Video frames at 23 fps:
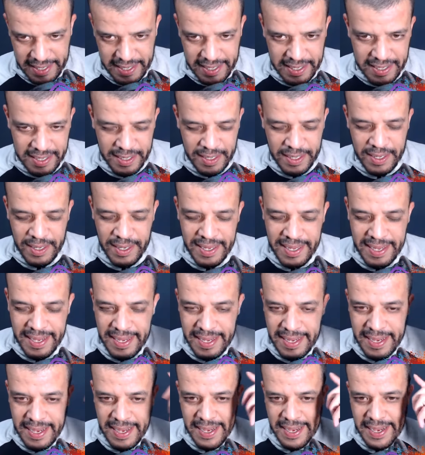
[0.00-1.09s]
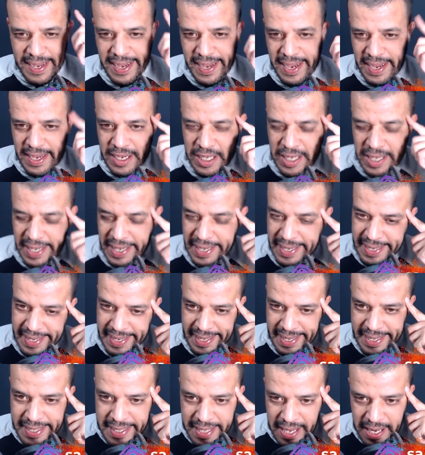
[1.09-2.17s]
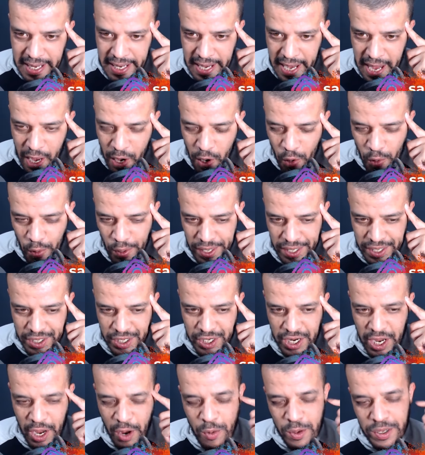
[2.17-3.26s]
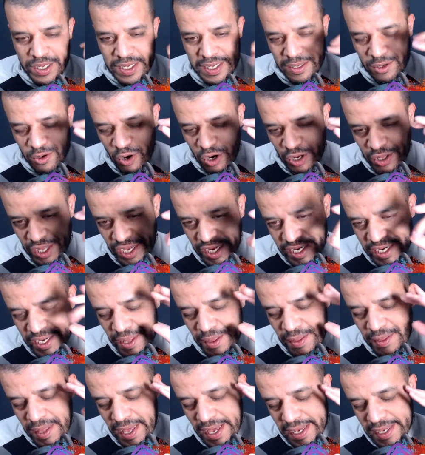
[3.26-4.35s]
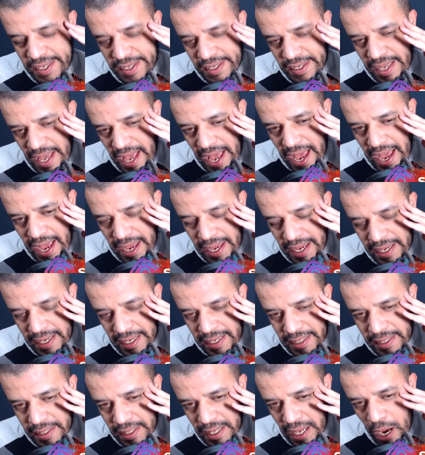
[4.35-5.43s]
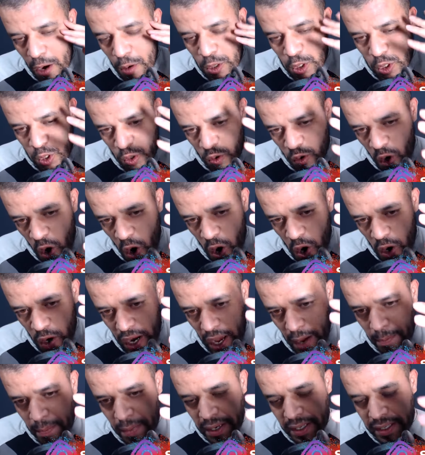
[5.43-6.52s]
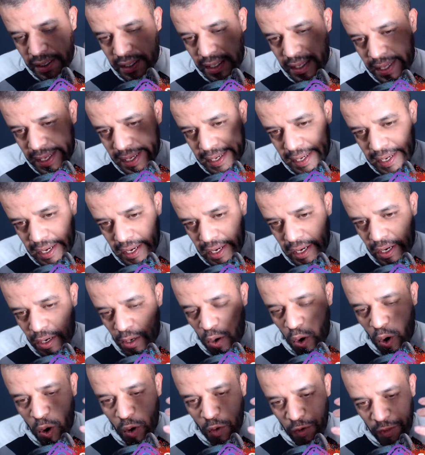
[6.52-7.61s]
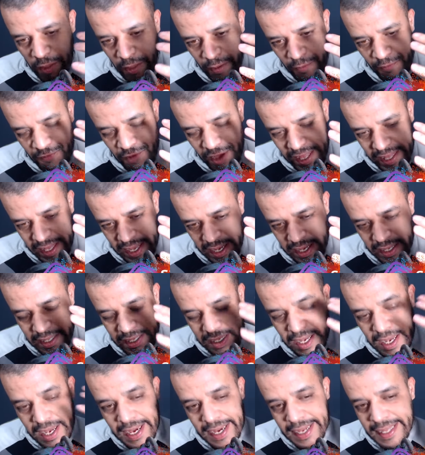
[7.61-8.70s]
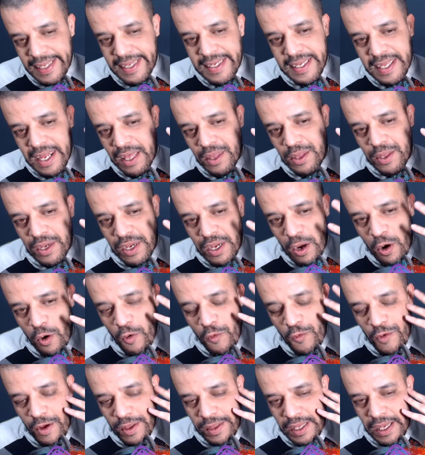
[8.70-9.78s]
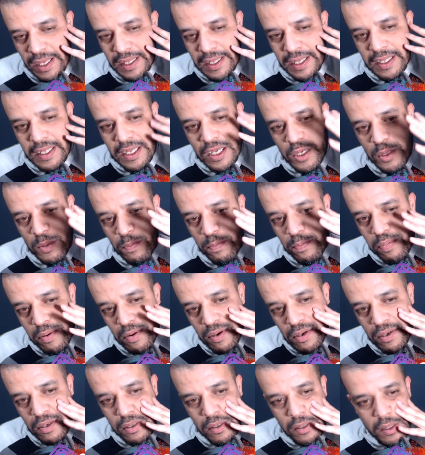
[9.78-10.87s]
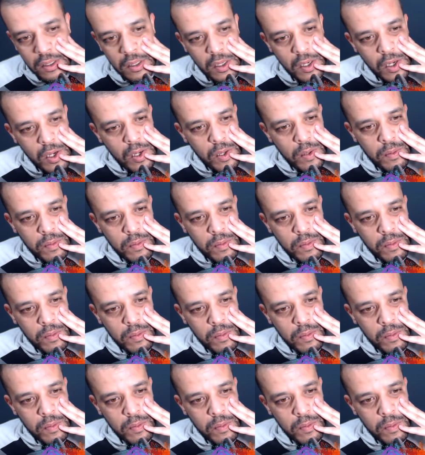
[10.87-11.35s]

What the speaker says: in Italy language. I was traditioning this and I was wrong about the gear or the fetet. It is not the gear or fetet. It is broodem,